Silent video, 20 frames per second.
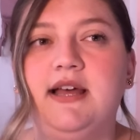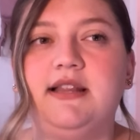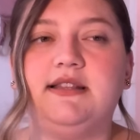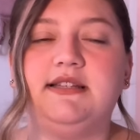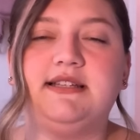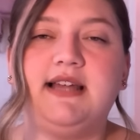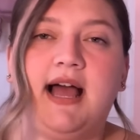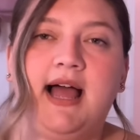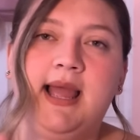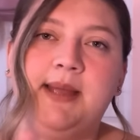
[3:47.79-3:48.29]

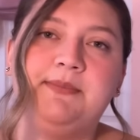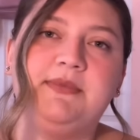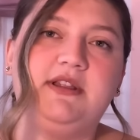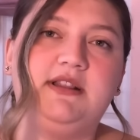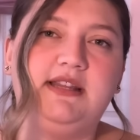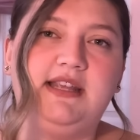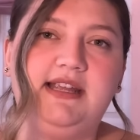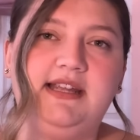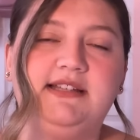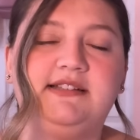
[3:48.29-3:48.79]
the time the
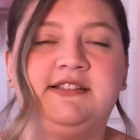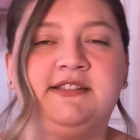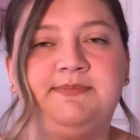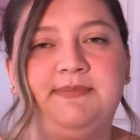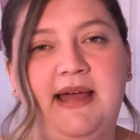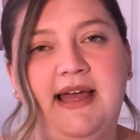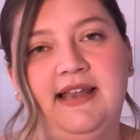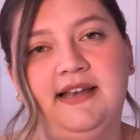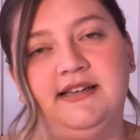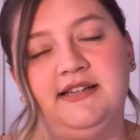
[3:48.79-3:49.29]
leads
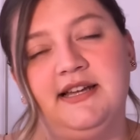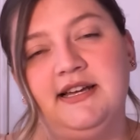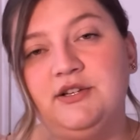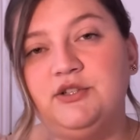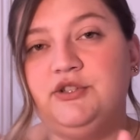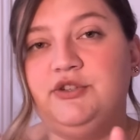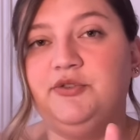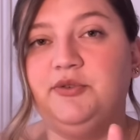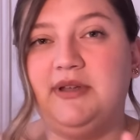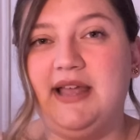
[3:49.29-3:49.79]
spend
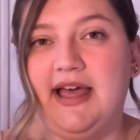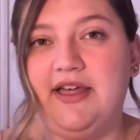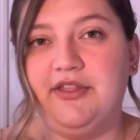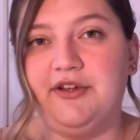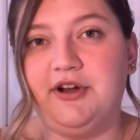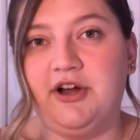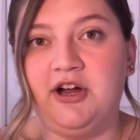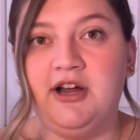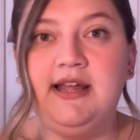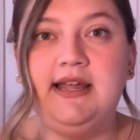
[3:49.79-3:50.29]

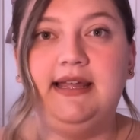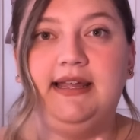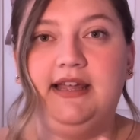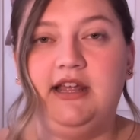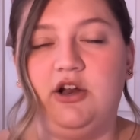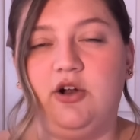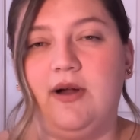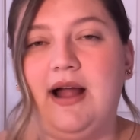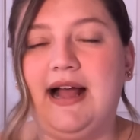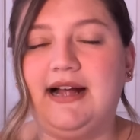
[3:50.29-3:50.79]
together
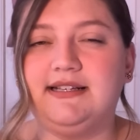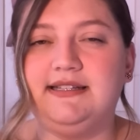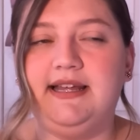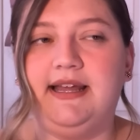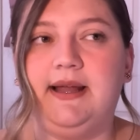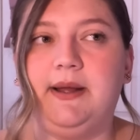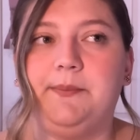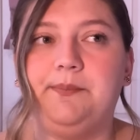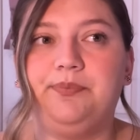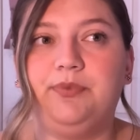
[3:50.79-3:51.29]

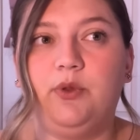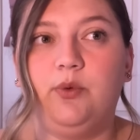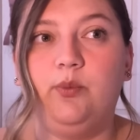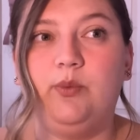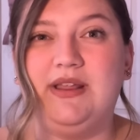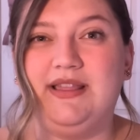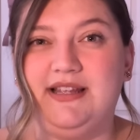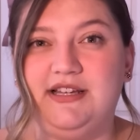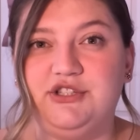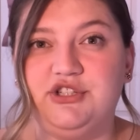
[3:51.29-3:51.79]
interacting
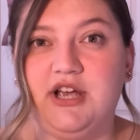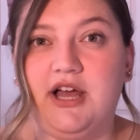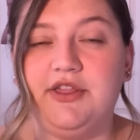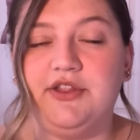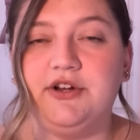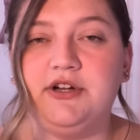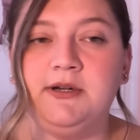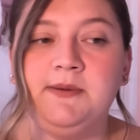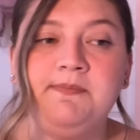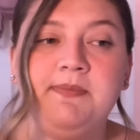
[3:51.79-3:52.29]
with each
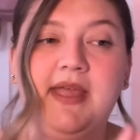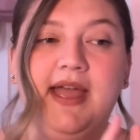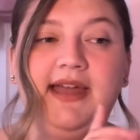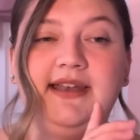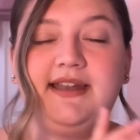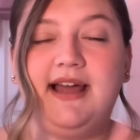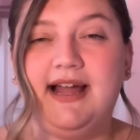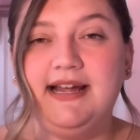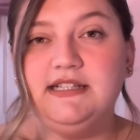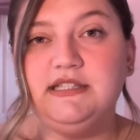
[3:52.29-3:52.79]
other.
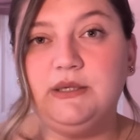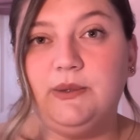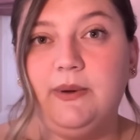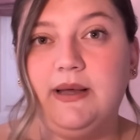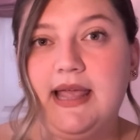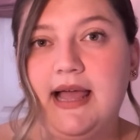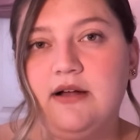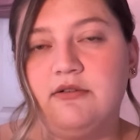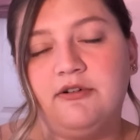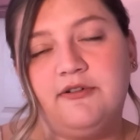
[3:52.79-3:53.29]
And I do
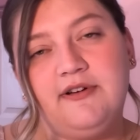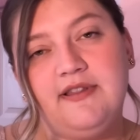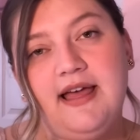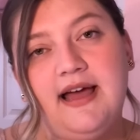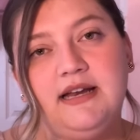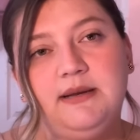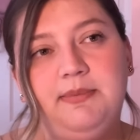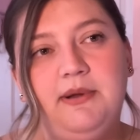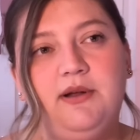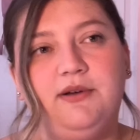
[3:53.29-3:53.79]
account for
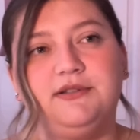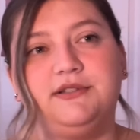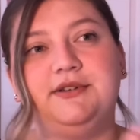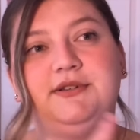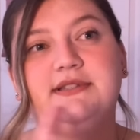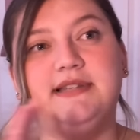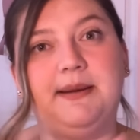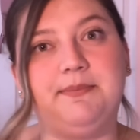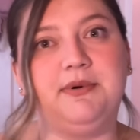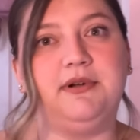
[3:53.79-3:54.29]
that, but also
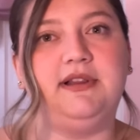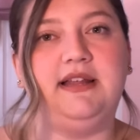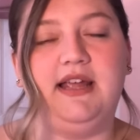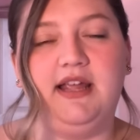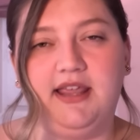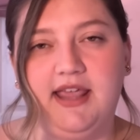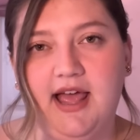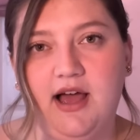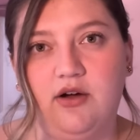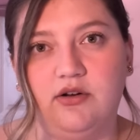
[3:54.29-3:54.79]
separately
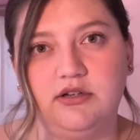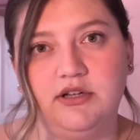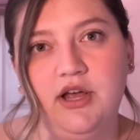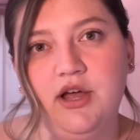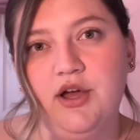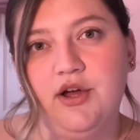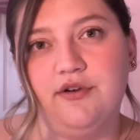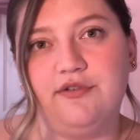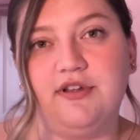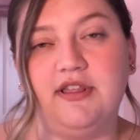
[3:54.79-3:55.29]
account
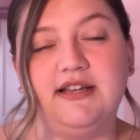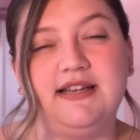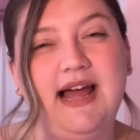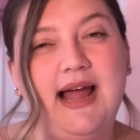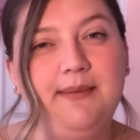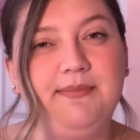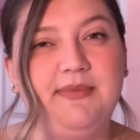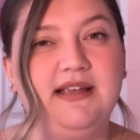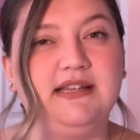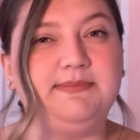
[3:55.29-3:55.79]
for the
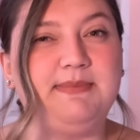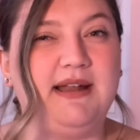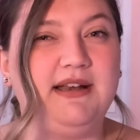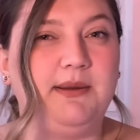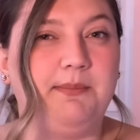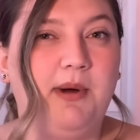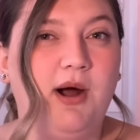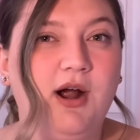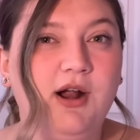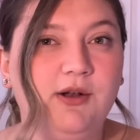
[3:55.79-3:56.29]
time they spend
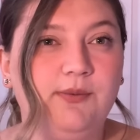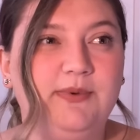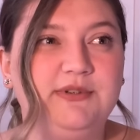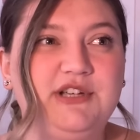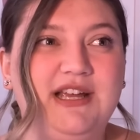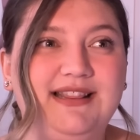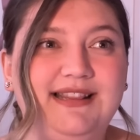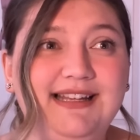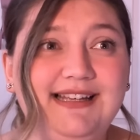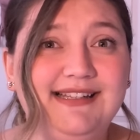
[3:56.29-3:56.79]
apart, which
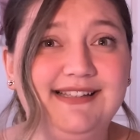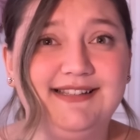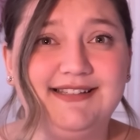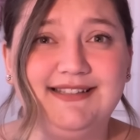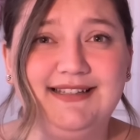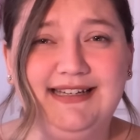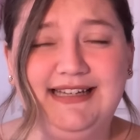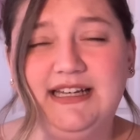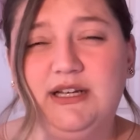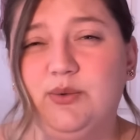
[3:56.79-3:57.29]
I think is
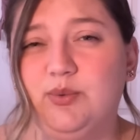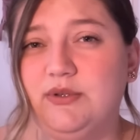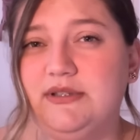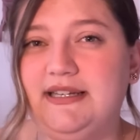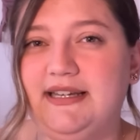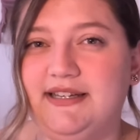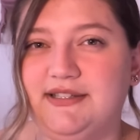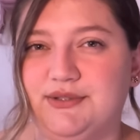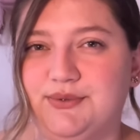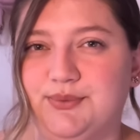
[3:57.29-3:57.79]
equally as